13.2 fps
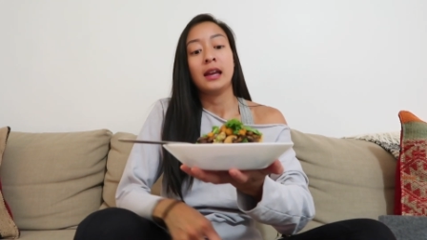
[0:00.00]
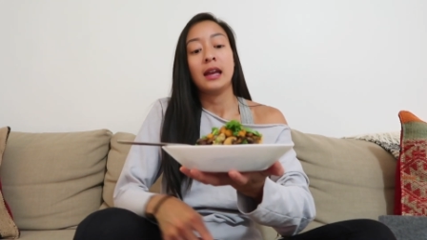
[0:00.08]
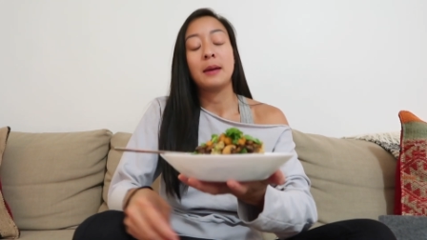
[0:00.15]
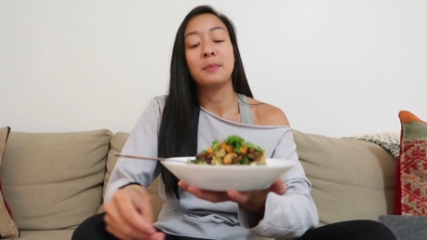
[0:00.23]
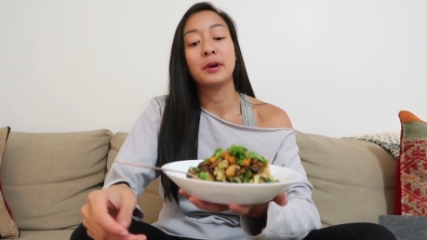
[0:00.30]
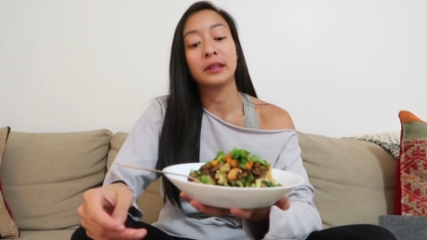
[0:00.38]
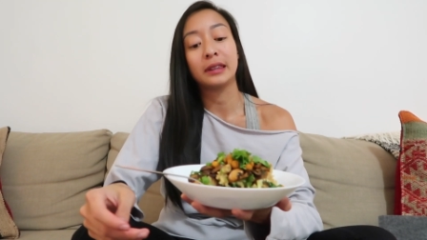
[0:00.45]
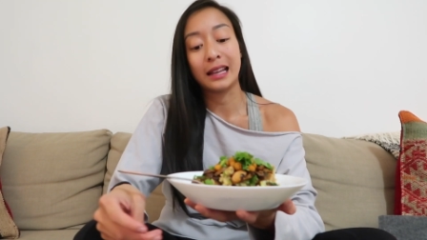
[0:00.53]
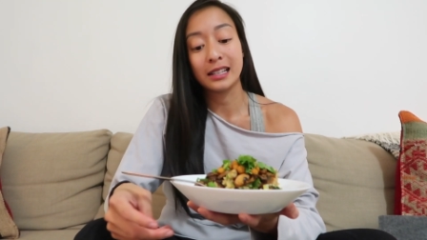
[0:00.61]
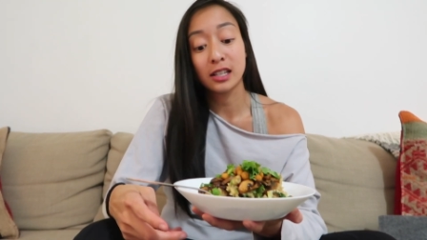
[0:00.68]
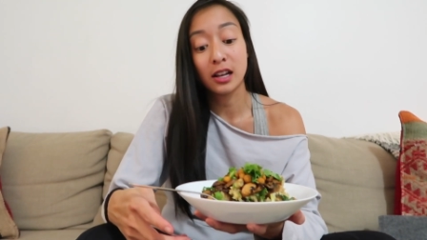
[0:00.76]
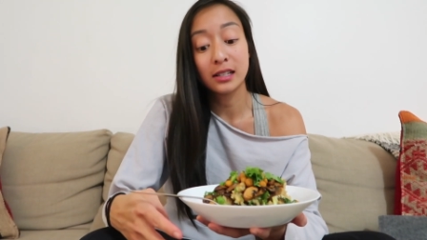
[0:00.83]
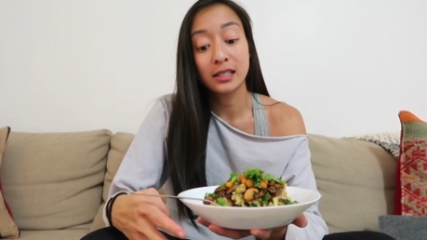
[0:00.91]
and put that
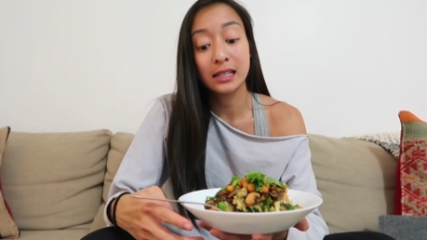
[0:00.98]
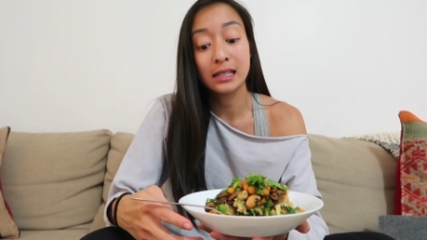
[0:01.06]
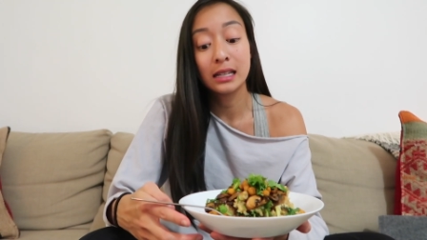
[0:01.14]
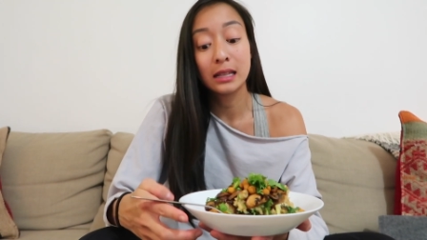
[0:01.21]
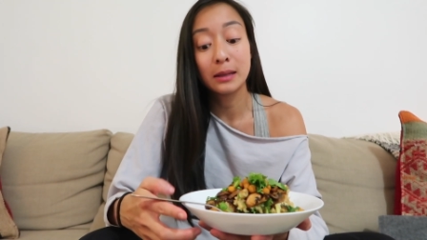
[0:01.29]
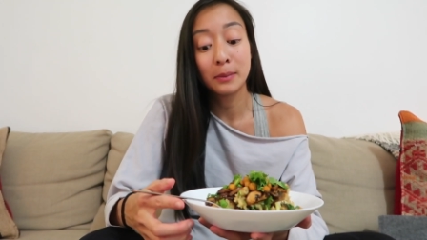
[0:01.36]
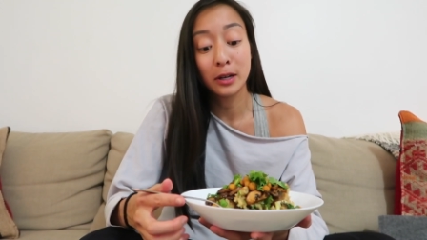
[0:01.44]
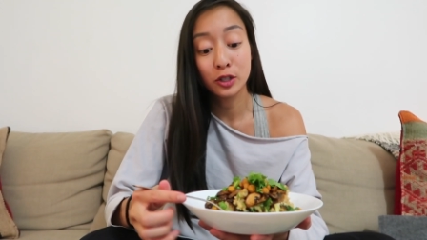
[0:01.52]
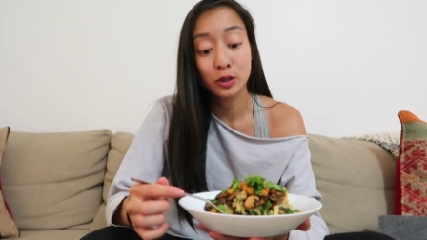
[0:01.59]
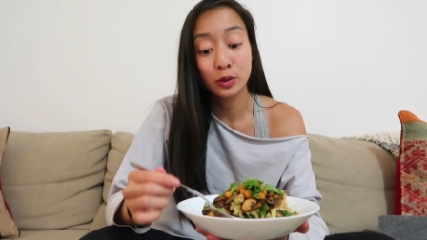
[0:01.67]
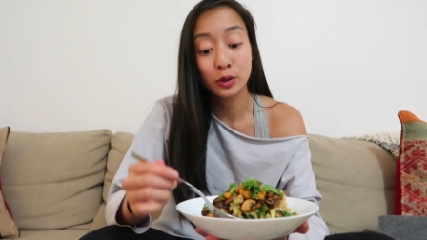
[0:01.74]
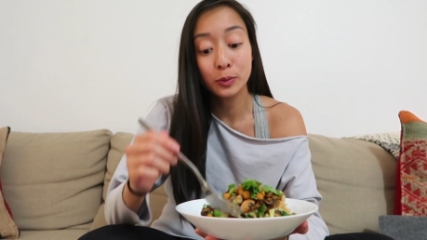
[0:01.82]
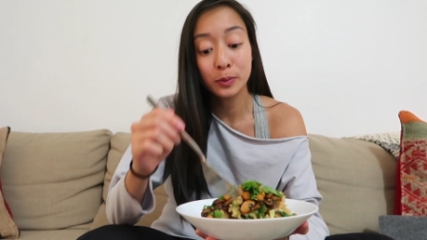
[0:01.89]
sauce into the
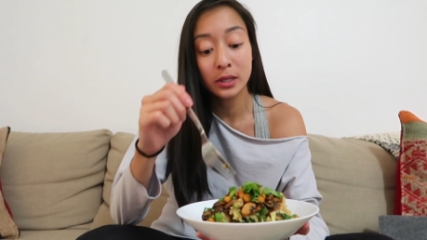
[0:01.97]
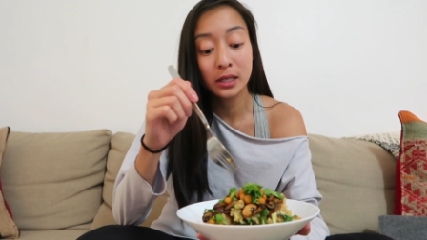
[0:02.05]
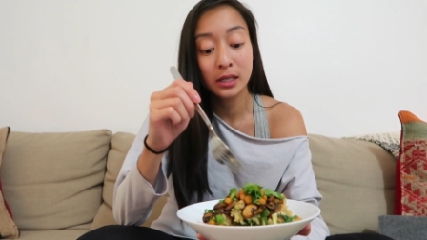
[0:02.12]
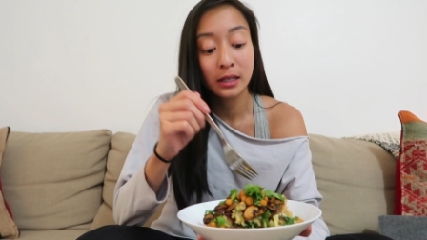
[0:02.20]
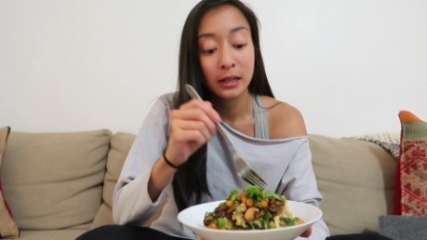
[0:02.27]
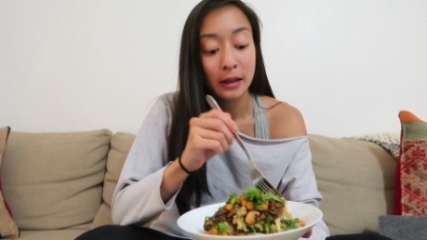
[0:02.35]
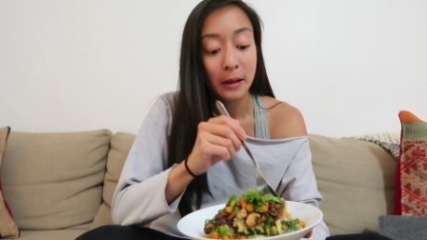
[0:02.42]
mushrooms